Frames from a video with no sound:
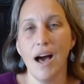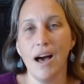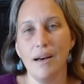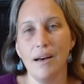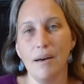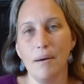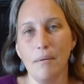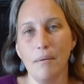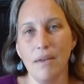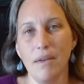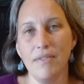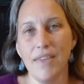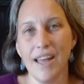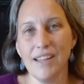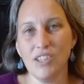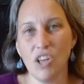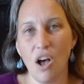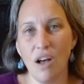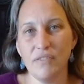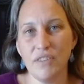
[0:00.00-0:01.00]
um,
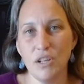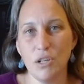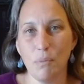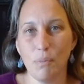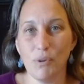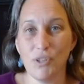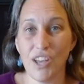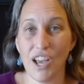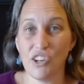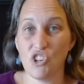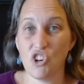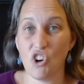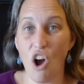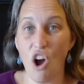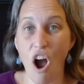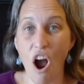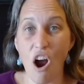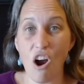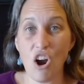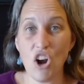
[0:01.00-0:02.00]
that's often to protect your
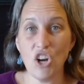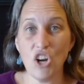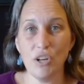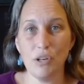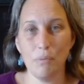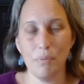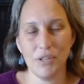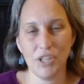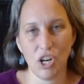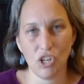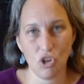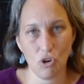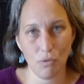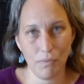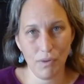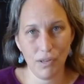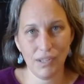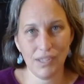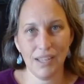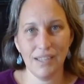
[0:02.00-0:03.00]
heart, to protect your
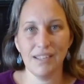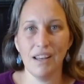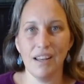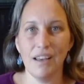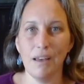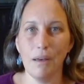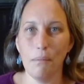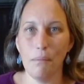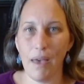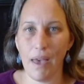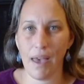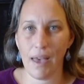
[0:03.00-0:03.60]
immune system,